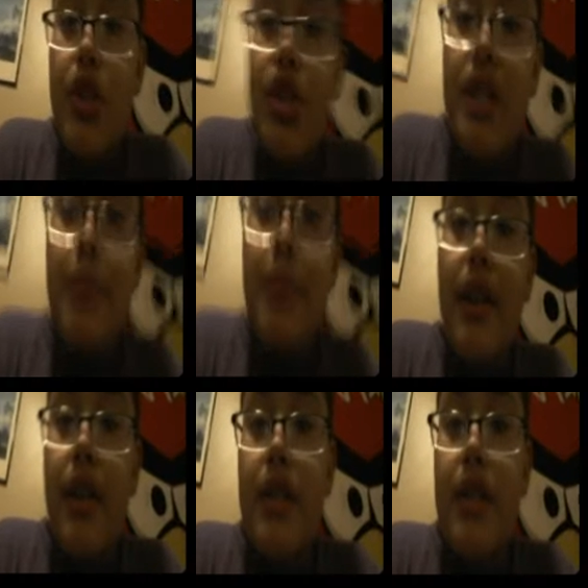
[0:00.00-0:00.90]
wishes
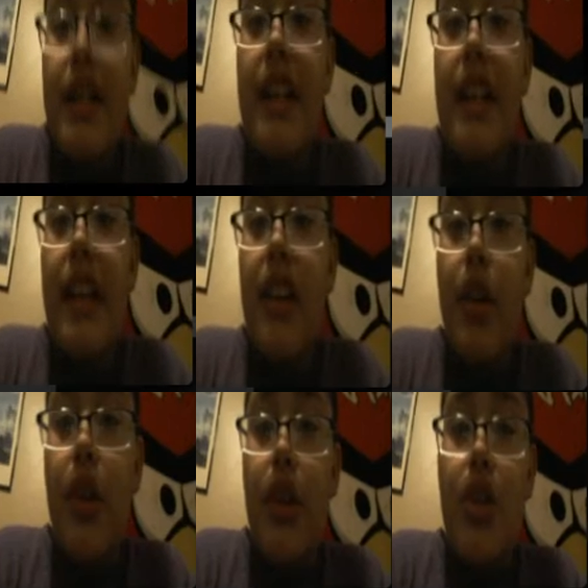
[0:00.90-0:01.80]
because he
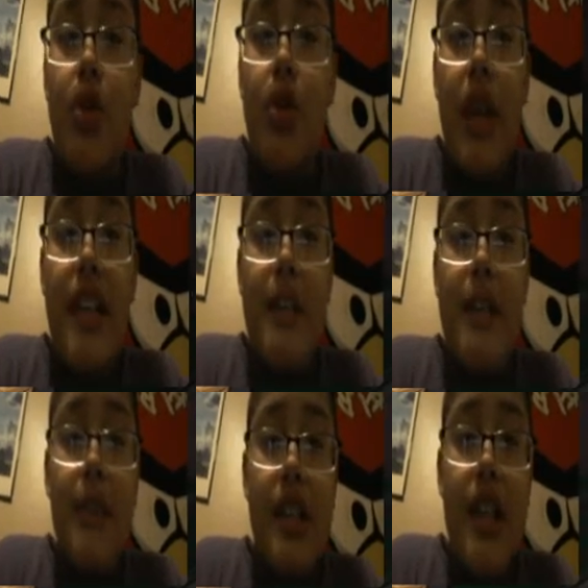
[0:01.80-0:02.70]
literally
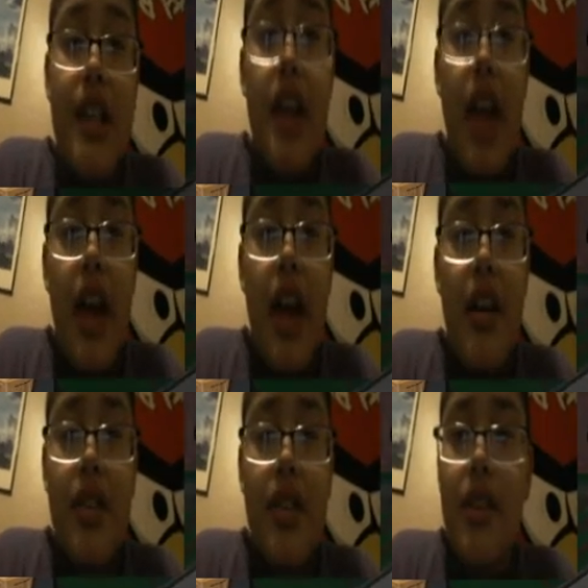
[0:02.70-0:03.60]
trades me to
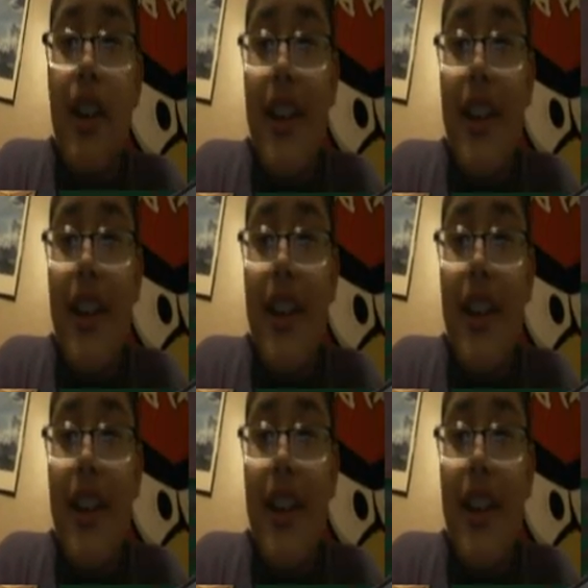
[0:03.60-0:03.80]
death